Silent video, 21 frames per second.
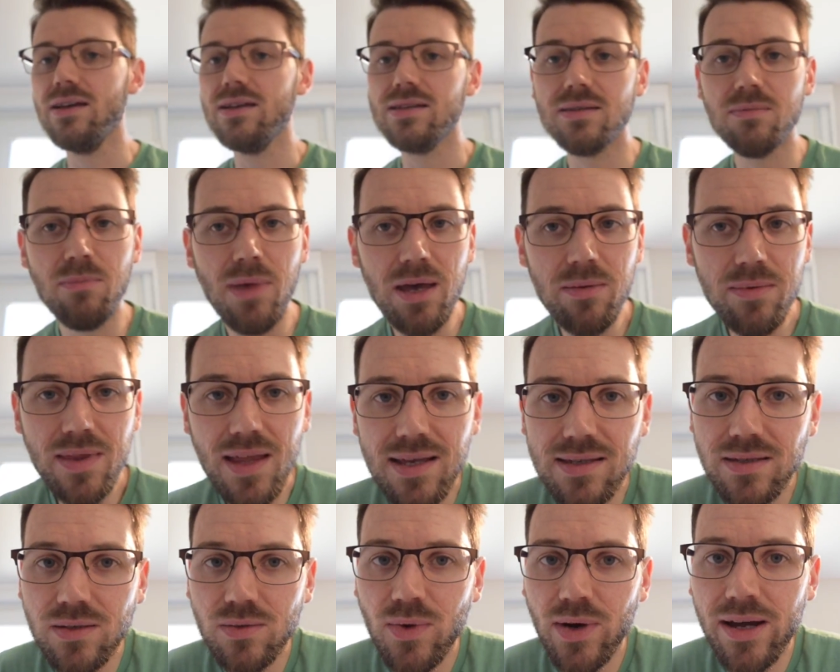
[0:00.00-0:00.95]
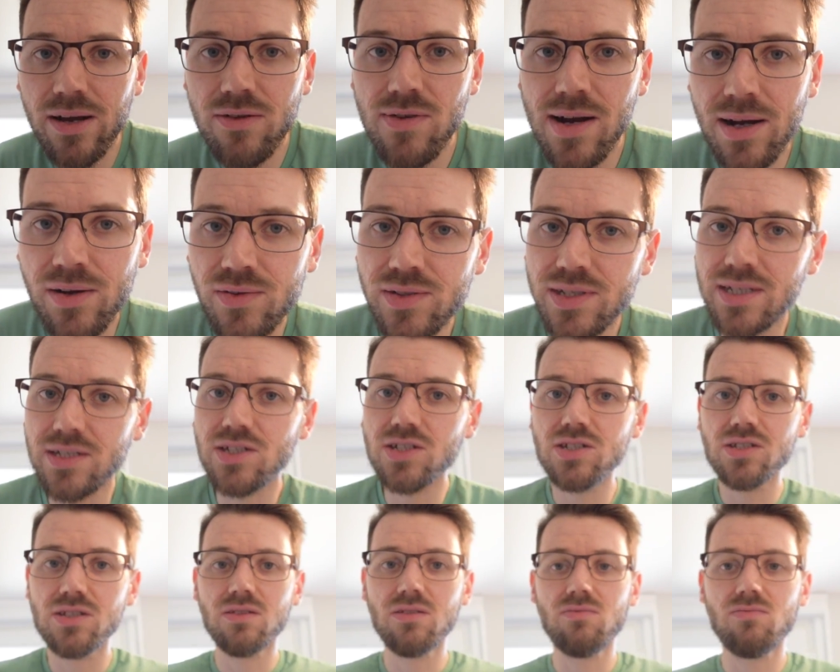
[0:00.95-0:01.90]
So maybe that's the way around it,
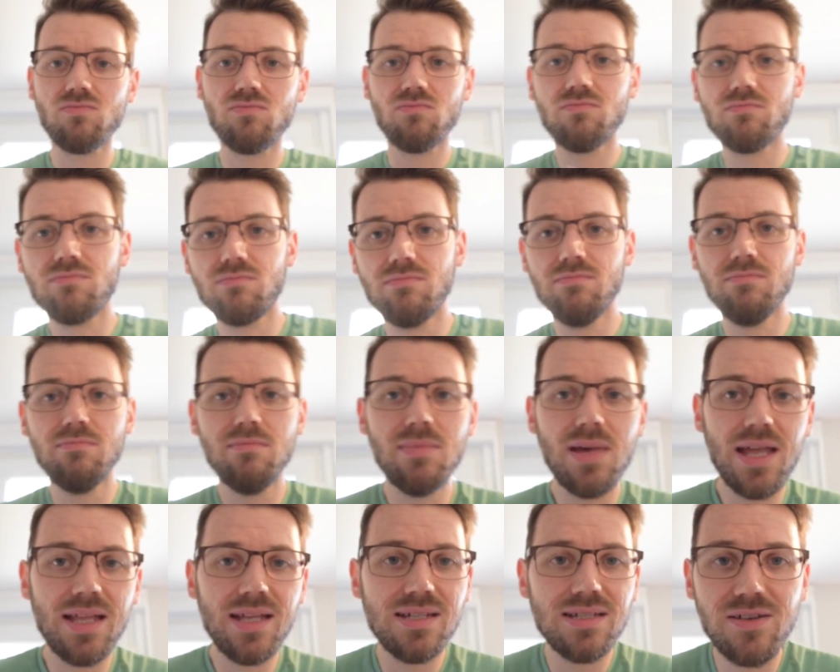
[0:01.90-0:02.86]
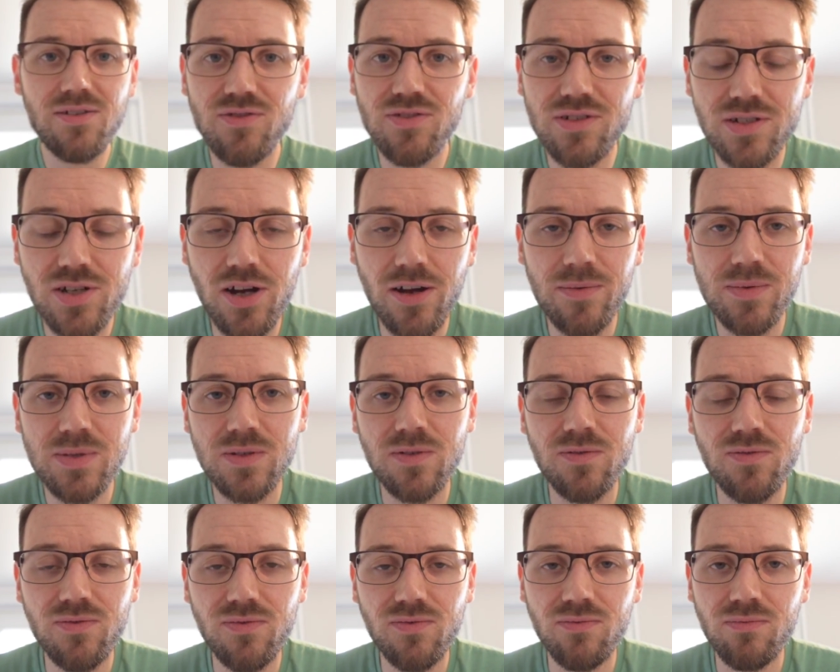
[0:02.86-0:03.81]
just many different types
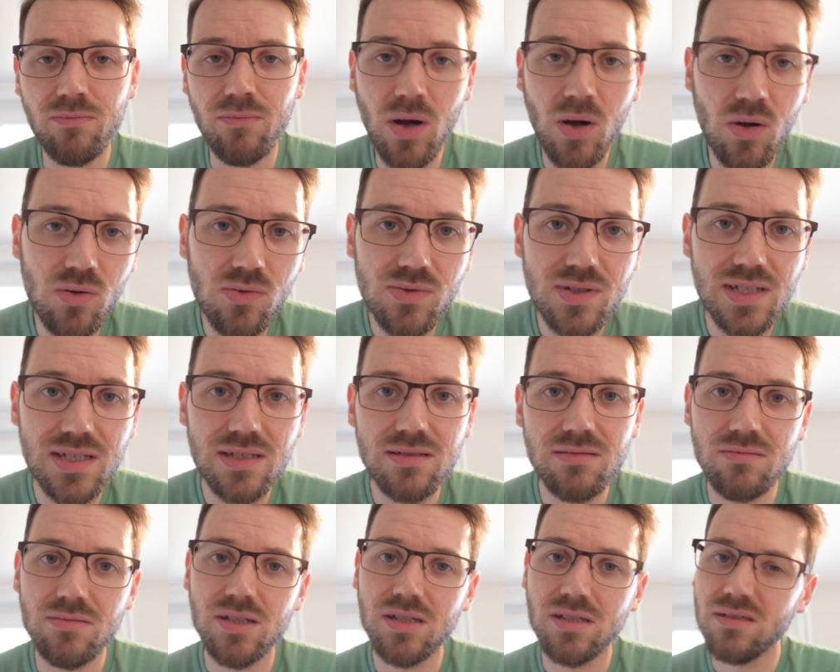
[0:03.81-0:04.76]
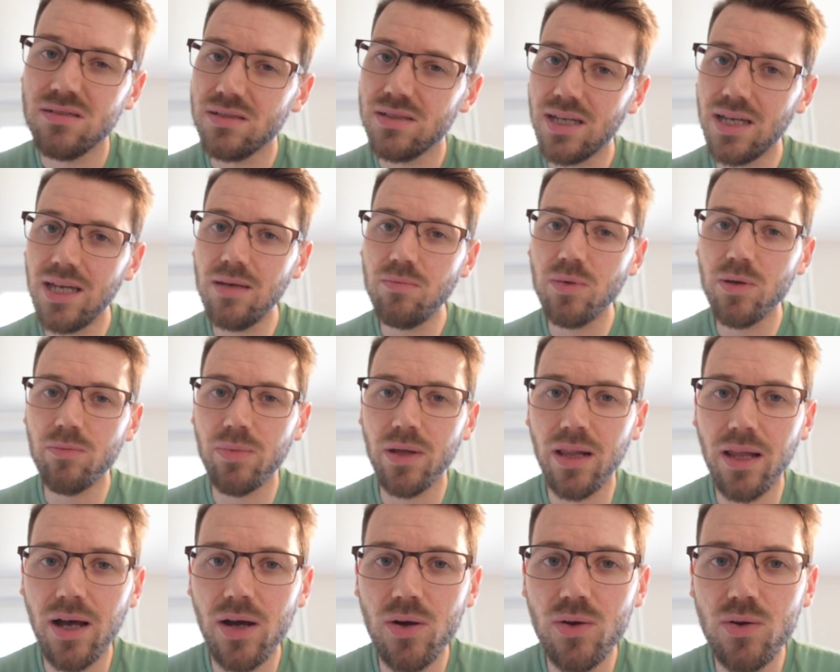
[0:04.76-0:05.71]
of malts, keep it
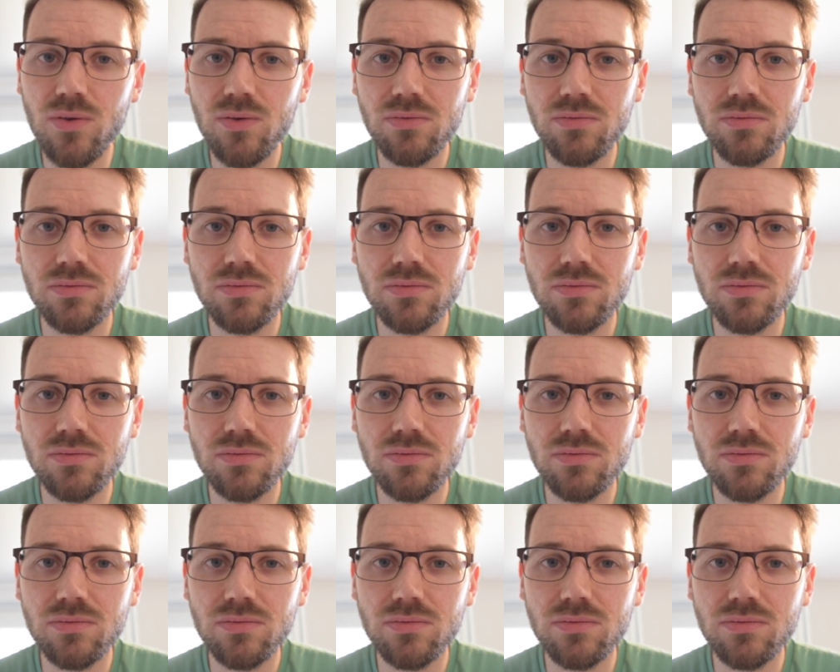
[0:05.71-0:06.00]
below